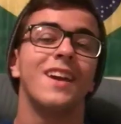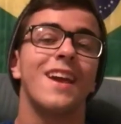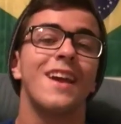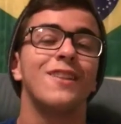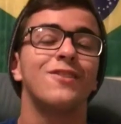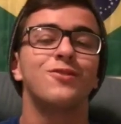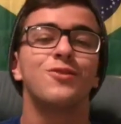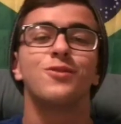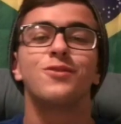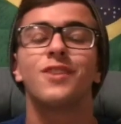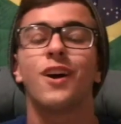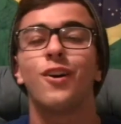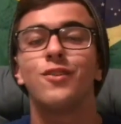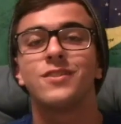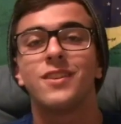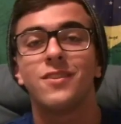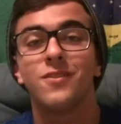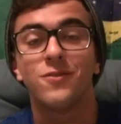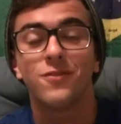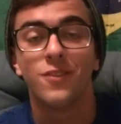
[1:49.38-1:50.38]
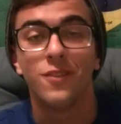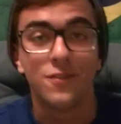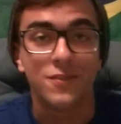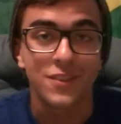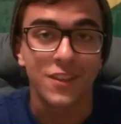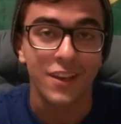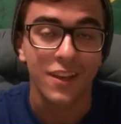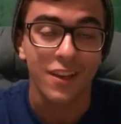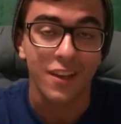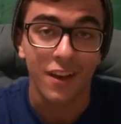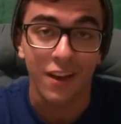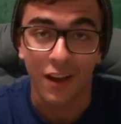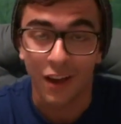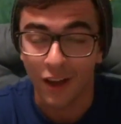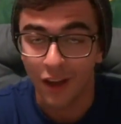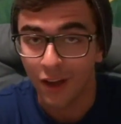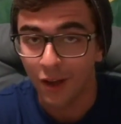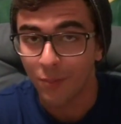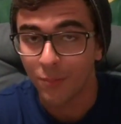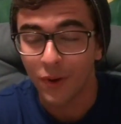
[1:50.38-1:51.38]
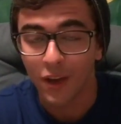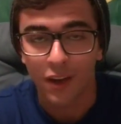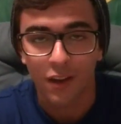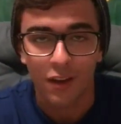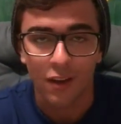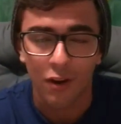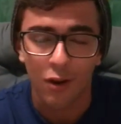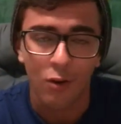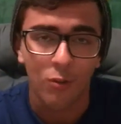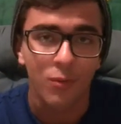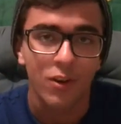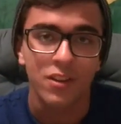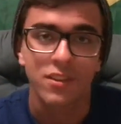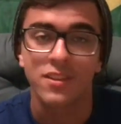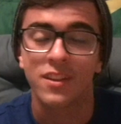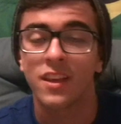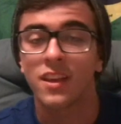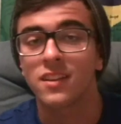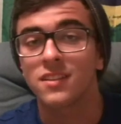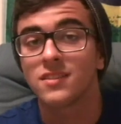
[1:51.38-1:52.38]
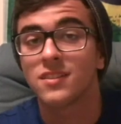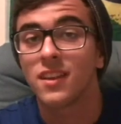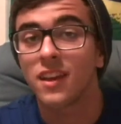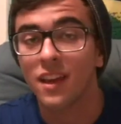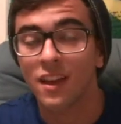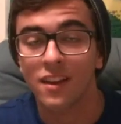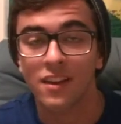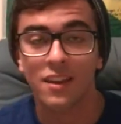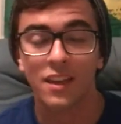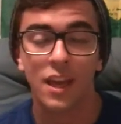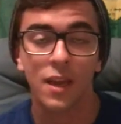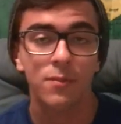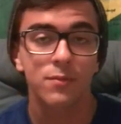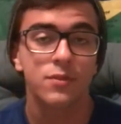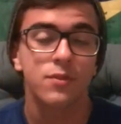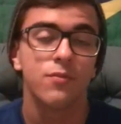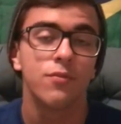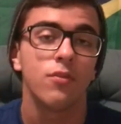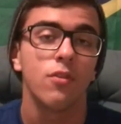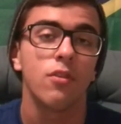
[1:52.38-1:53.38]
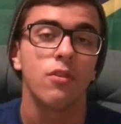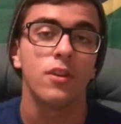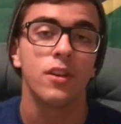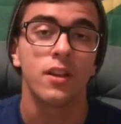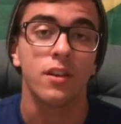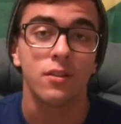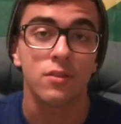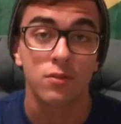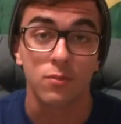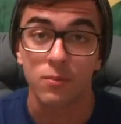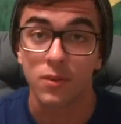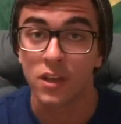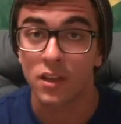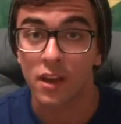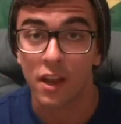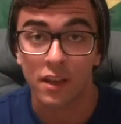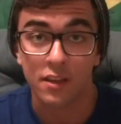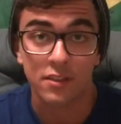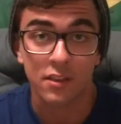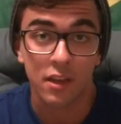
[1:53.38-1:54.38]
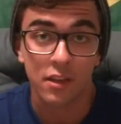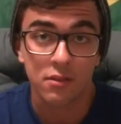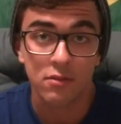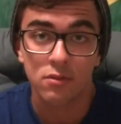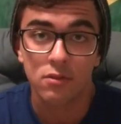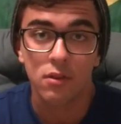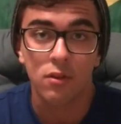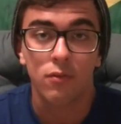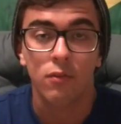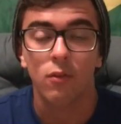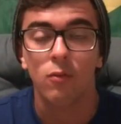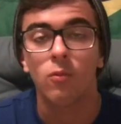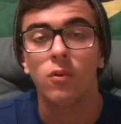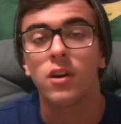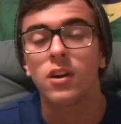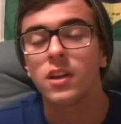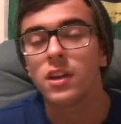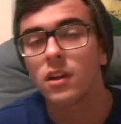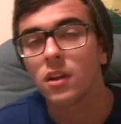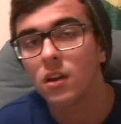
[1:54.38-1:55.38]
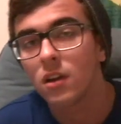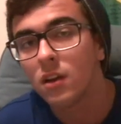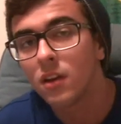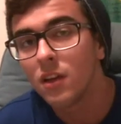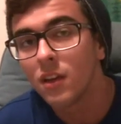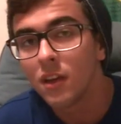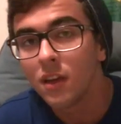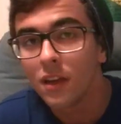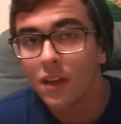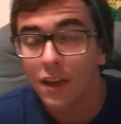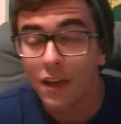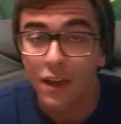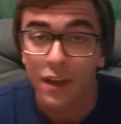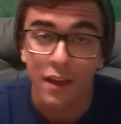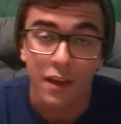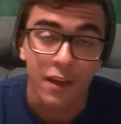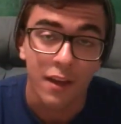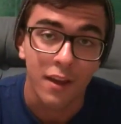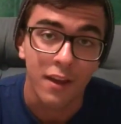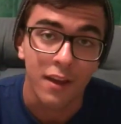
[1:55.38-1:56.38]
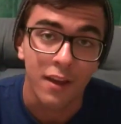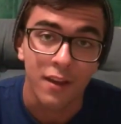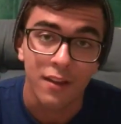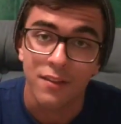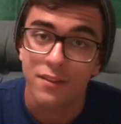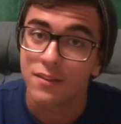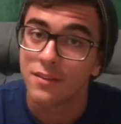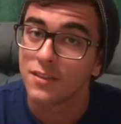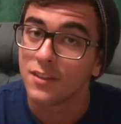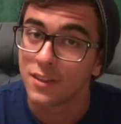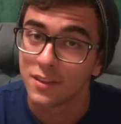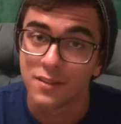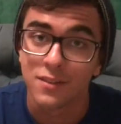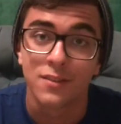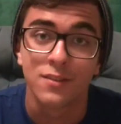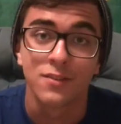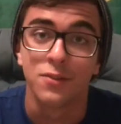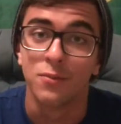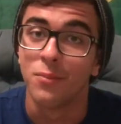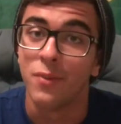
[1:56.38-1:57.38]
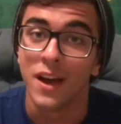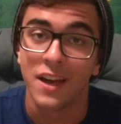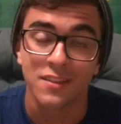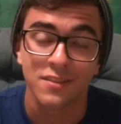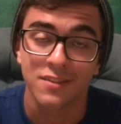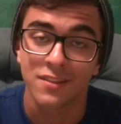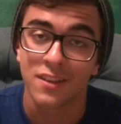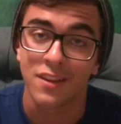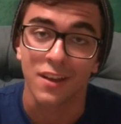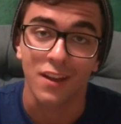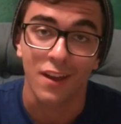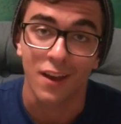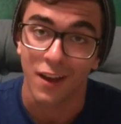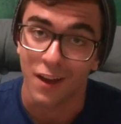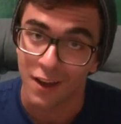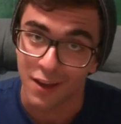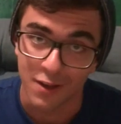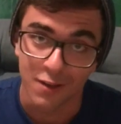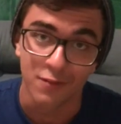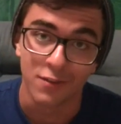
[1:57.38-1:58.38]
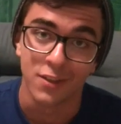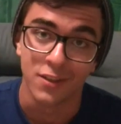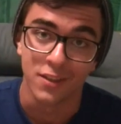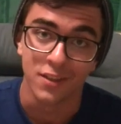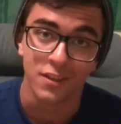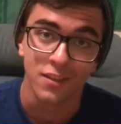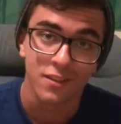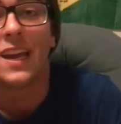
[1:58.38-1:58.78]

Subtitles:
In 2015, I packed all my things and came to Florida to be an exchange student for 1 year. And this is the best thing I ever did.